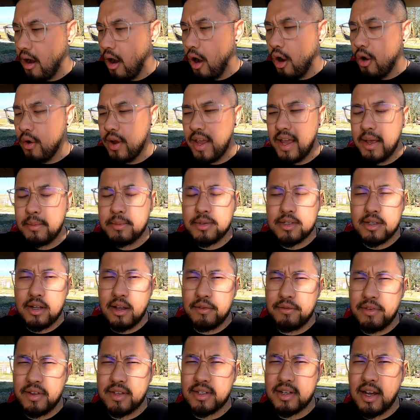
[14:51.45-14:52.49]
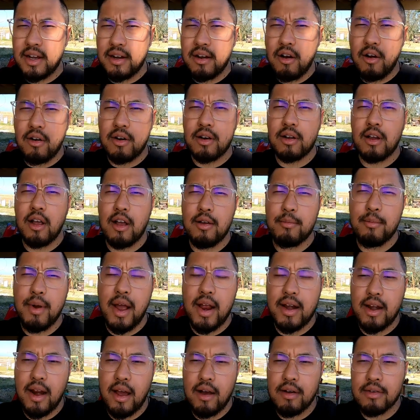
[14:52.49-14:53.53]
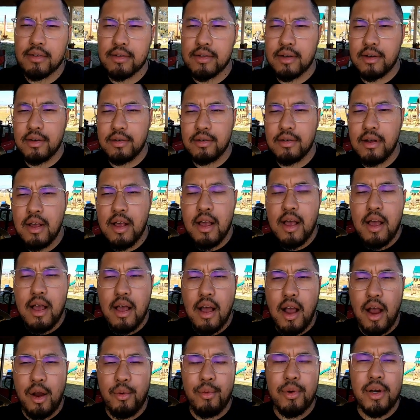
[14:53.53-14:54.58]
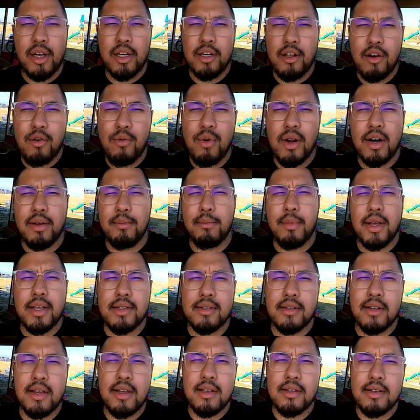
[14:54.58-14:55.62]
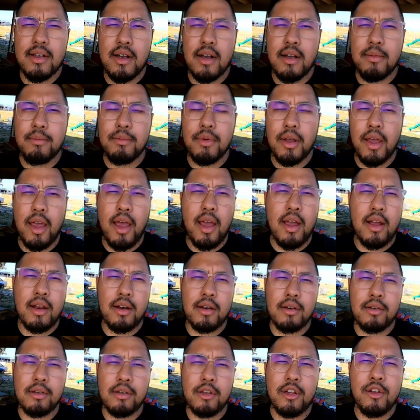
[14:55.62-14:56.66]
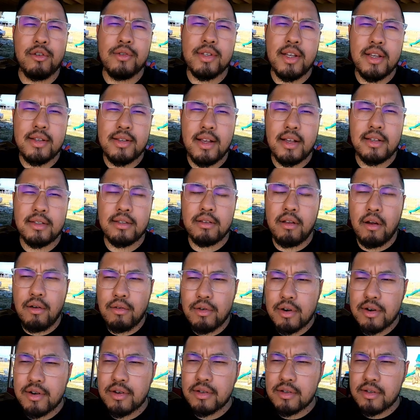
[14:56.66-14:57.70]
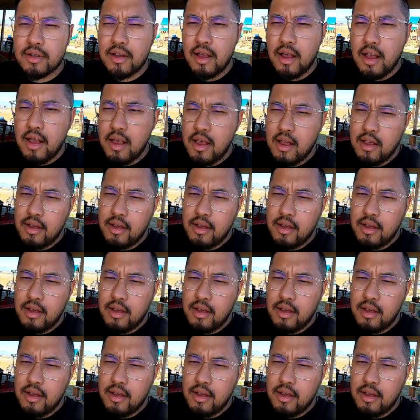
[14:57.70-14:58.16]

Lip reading: OEM stuff is kind of hard to come by now, so I really don't want to mess these up and use these as donors.